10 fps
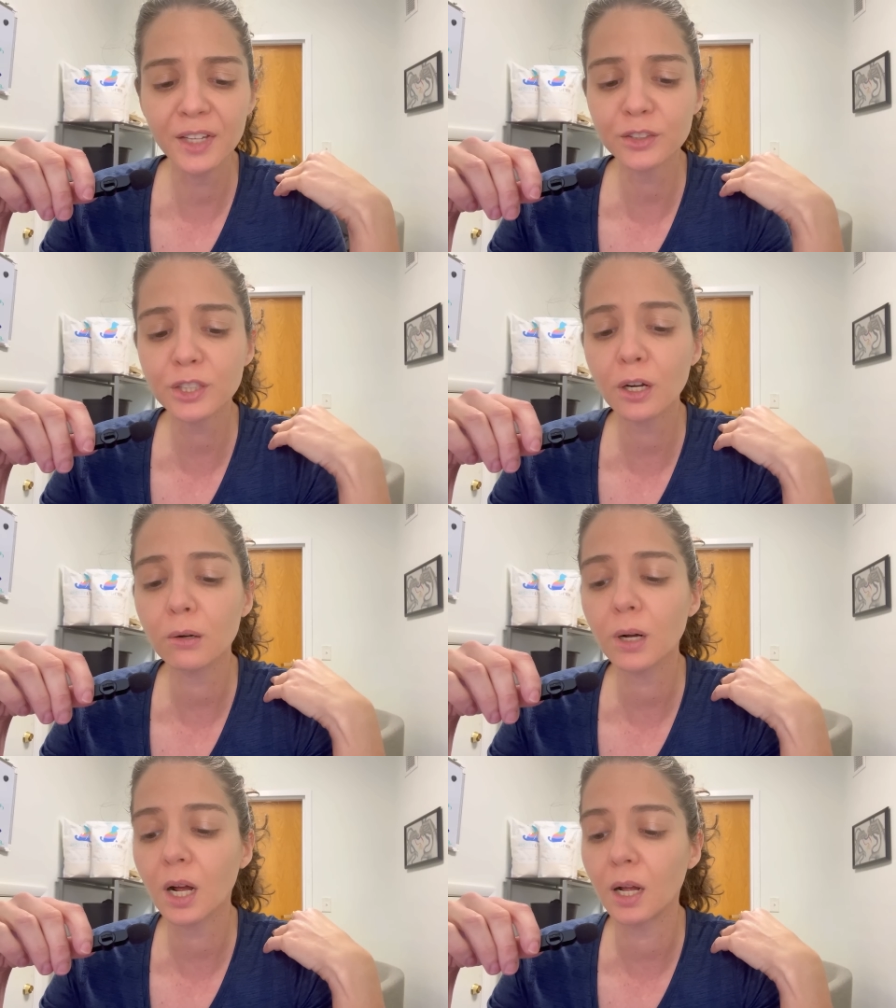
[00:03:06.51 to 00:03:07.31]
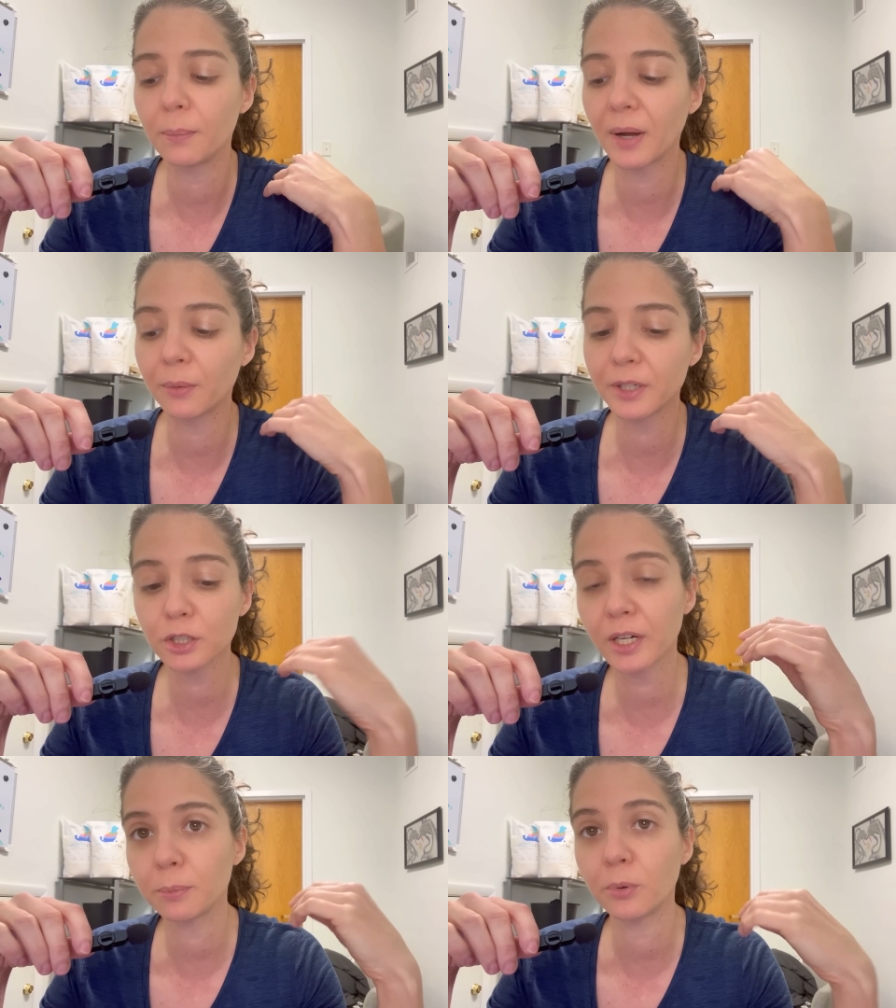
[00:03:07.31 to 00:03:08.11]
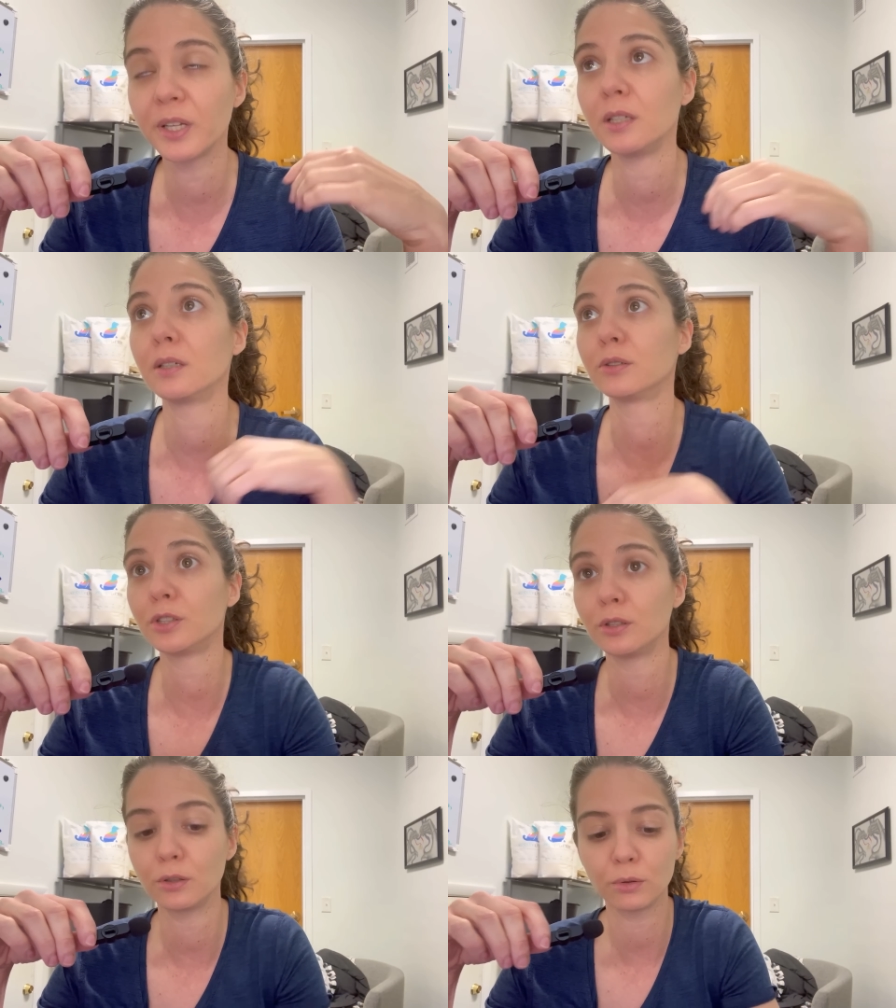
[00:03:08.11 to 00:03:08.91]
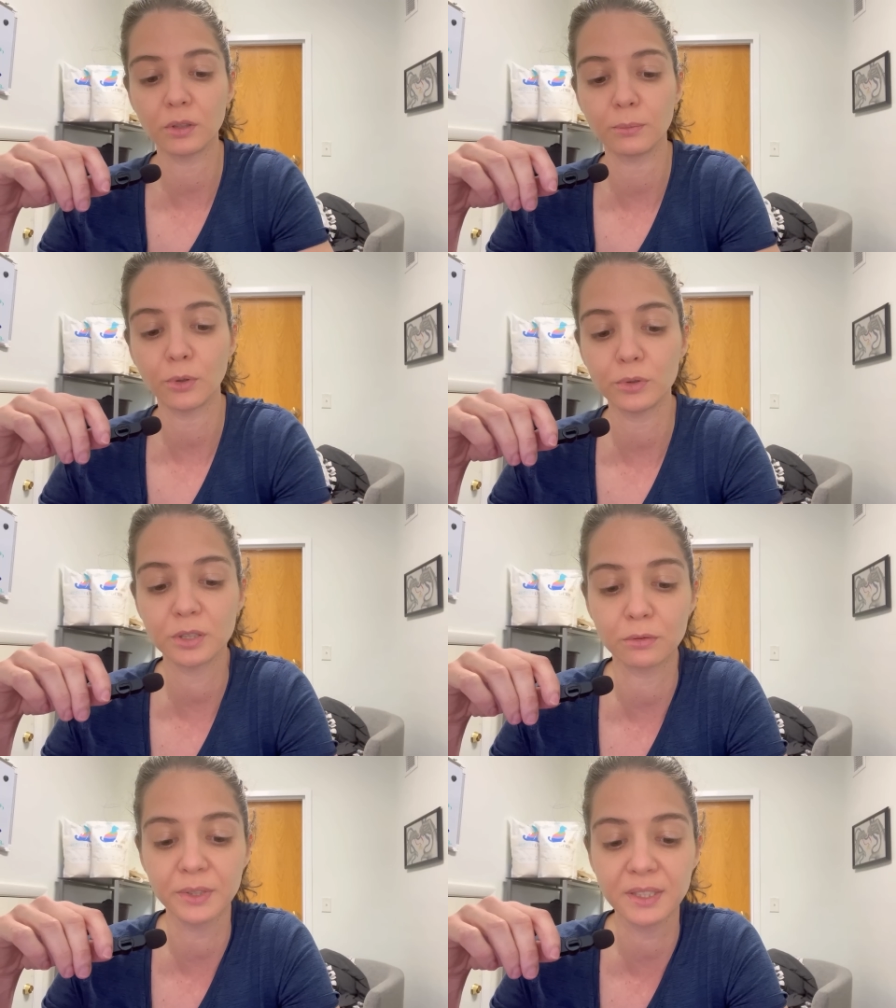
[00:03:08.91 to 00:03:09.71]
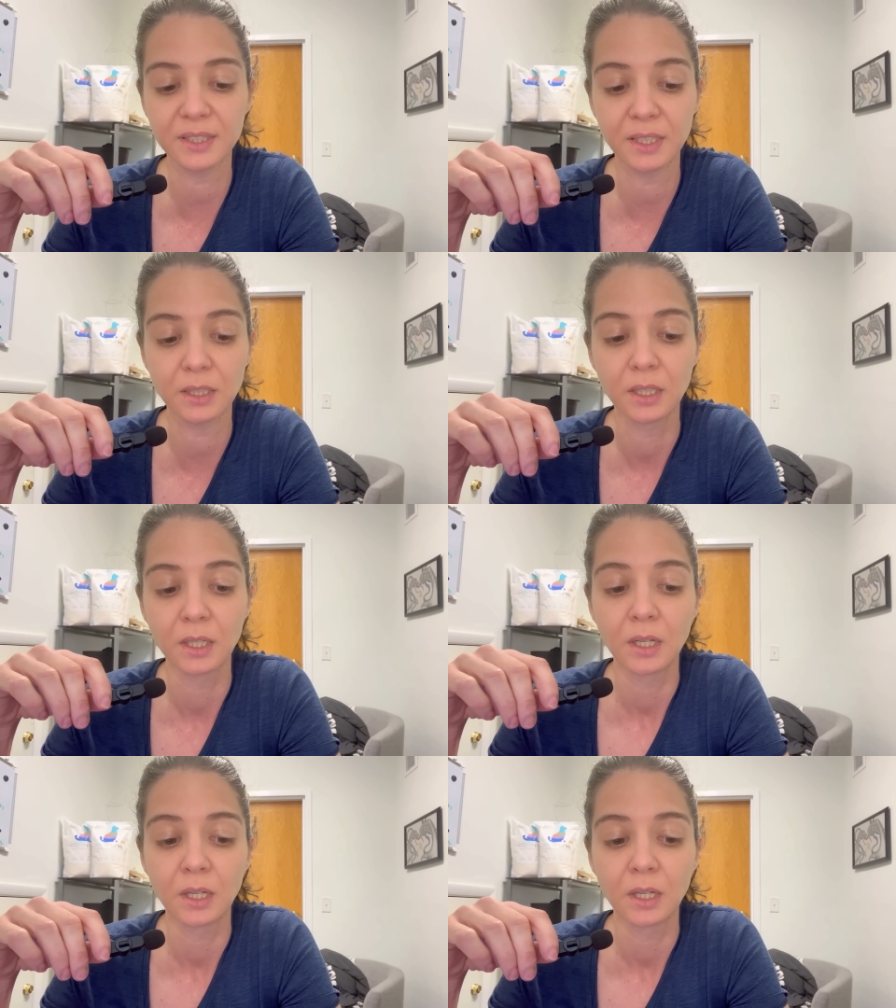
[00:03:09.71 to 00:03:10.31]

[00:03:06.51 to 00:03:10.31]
and so um, i want to try to point you to the most recent